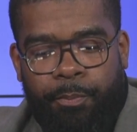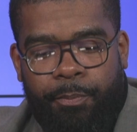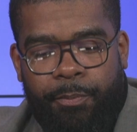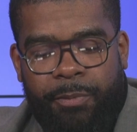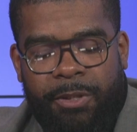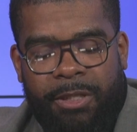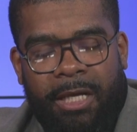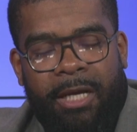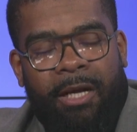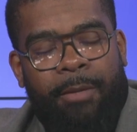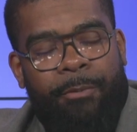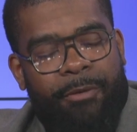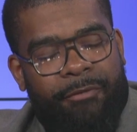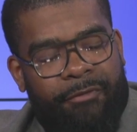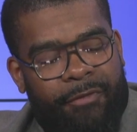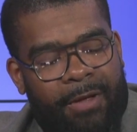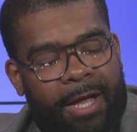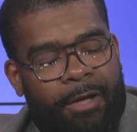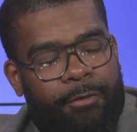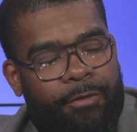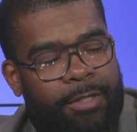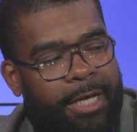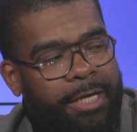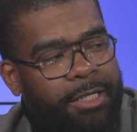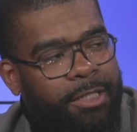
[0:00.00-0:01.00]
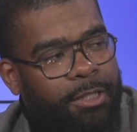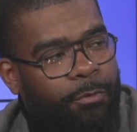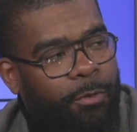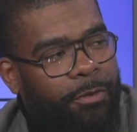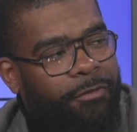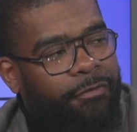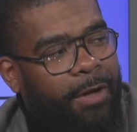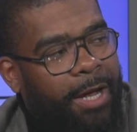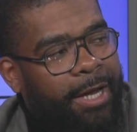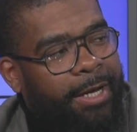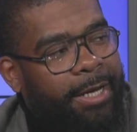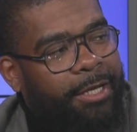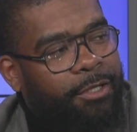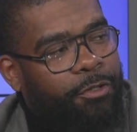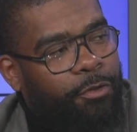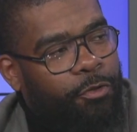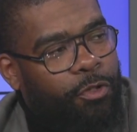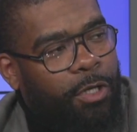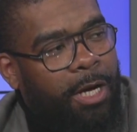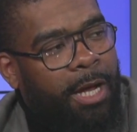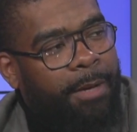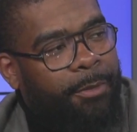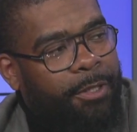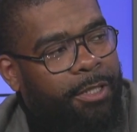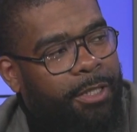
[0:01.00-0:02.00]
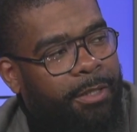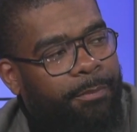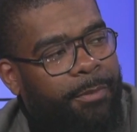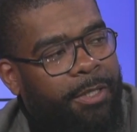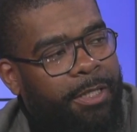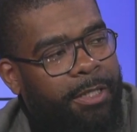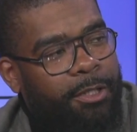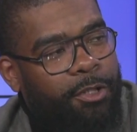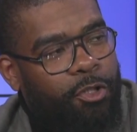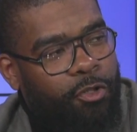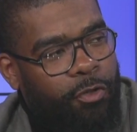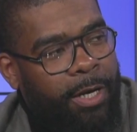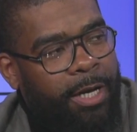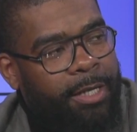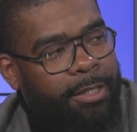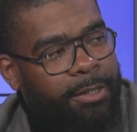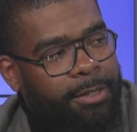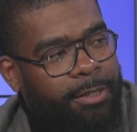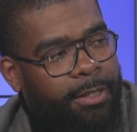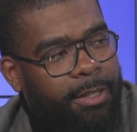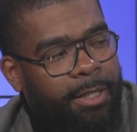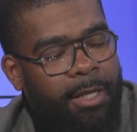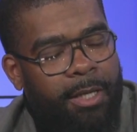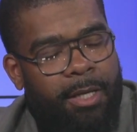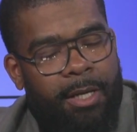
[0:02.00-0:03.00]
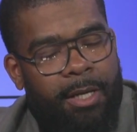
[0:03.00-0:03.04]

set up a foundation where financial trauma can be addressed,